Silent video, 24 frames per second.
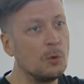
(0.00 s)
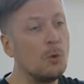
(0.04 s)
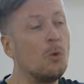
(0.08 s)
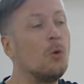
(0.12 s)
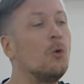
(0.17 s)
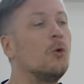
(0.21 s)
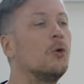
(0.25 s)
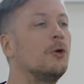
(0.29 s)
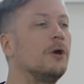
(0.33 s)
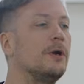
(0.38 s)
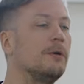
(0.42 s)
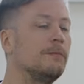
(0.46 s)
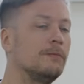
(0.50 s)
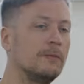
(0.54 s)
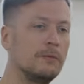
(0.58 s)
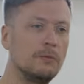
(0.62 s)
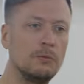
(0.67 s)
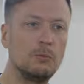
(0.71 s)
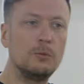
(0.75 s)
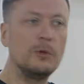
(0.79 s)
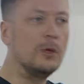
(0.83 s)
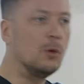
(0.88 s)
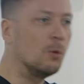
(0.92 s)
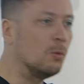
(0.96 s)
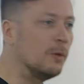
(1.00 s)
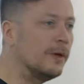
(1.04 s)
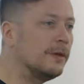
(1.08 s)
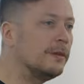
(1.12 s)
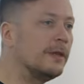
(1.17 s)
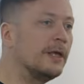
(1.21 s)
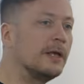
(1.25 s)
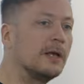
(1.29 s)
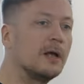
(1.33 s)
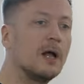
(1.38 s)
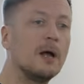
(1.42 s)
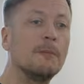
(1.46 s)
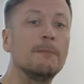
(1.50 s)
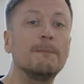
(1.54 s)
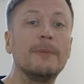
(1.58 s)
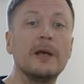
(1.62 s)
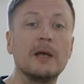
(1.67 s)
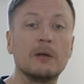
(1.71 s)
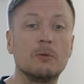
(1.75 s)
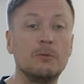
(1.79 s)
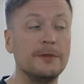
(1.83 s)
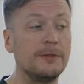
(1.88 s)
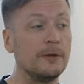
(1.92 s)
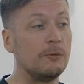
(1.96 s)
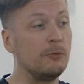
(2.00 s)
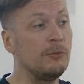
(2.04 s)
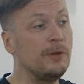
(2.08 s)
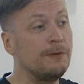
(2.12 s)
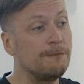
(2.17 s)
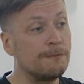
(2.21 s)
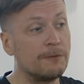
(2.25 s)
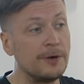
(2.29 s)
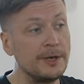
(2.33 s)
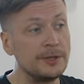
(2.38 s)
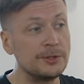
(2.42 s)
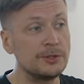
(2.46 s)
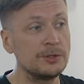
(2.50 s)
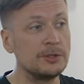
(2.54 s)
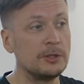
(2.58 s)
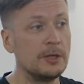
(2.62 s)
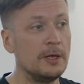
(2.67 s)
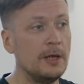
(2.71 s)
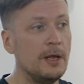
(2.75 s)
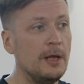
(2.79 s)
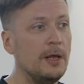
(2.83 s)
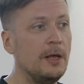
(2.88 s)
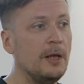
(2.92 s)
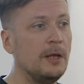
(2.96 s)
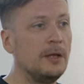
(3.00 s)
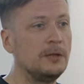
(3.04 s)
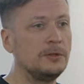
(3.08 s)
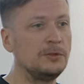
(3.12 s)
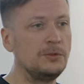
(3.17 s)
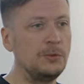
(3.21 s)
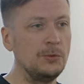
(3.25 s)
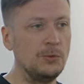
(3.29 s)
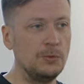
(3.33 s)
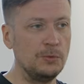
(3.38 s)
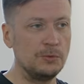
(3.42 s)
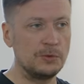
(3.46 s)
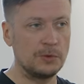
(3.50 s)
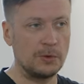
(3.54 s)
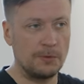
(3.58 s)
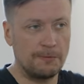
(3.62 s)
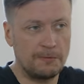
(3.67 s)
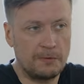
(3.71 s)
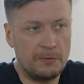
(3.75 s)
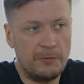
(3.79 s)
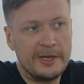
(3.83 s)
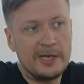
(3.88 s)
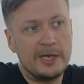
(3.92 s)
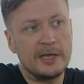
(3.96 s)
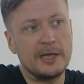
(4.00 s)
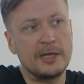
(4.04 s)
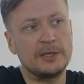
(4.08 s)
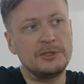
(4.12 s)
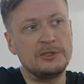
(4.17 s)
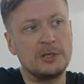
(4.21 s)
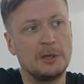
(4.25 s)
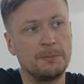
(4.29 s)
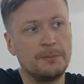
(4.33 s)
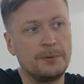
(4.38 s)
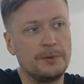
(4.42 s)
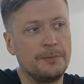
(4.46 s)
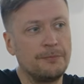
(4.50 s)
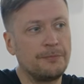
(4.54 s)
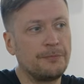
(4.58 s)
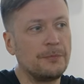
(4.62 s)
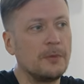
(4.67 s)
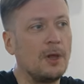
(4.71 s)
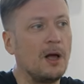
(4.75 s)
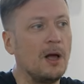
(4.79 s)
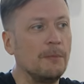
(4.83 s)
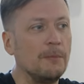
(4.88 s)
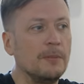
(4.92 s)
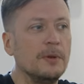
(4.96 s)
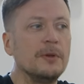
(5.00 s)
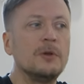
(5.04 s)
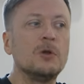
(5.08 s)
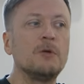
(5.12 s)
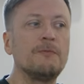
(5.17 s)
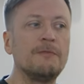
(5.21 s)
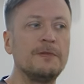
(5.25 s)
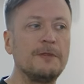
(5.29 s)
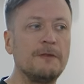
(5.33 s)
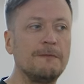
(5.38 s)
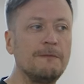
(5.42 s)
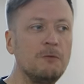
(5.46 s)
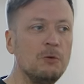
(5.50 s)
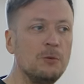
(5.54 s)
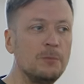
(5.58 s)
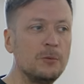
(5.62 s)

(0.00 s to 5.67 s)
or when they come back with a refresh, to sort of quickly catch up, not with a full